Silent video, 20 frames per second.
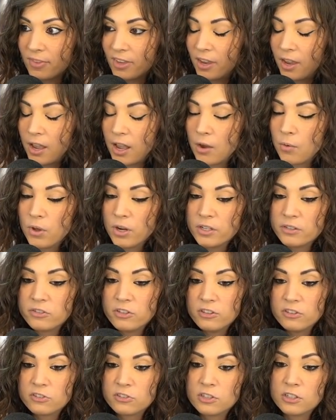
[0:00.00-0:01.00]
I want to see
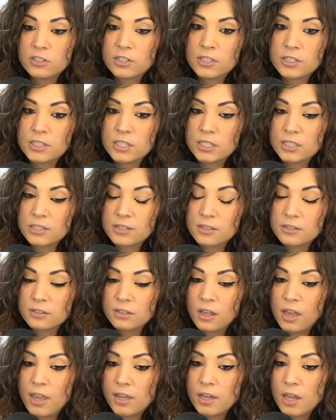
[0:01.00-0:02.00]
the statistics. Cause
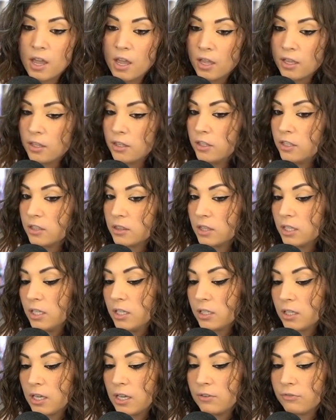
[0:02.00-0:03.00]
like, you
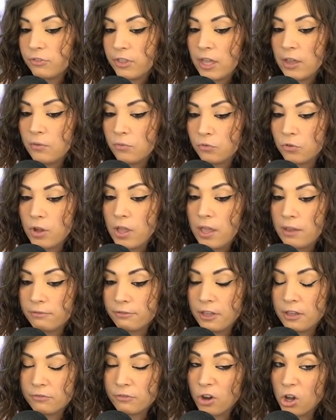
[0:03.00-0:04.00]
think
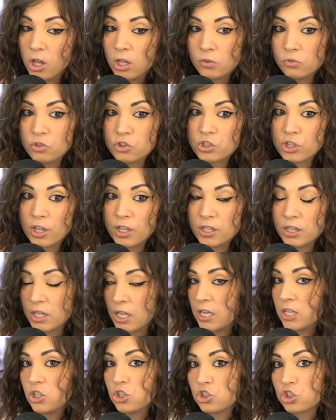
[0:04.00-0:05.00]
if all of a sudden
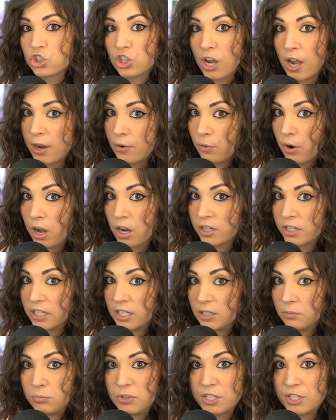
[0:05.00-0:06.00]
they just
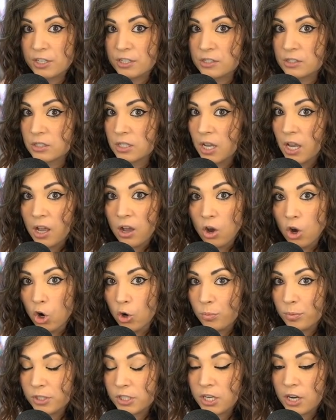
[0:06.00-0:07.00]
skyrocketed because
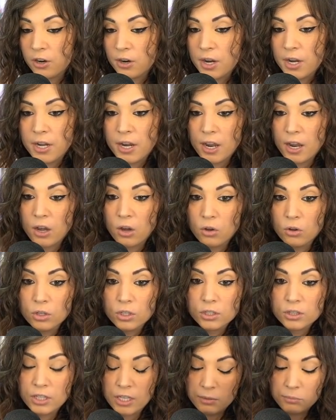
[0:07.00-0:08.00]
open carry now,
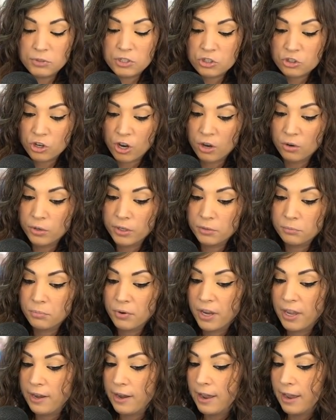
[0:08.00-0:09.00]
they'd be showing.
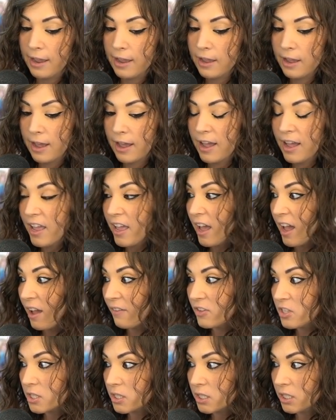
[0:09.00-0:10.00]
But I
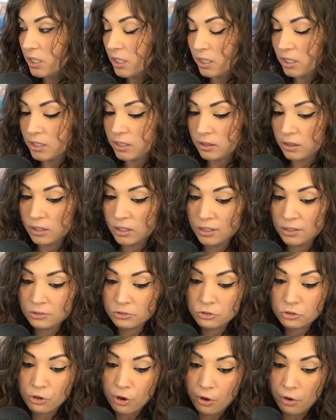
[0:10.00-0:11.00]
haven't seen anything,
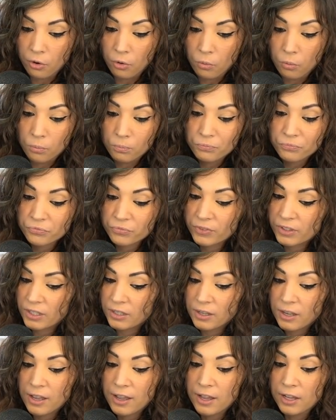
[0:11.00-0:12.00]
so
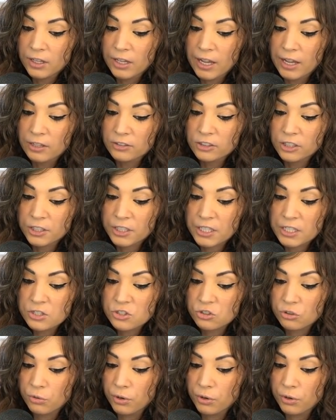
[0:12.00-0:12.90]
I'll look into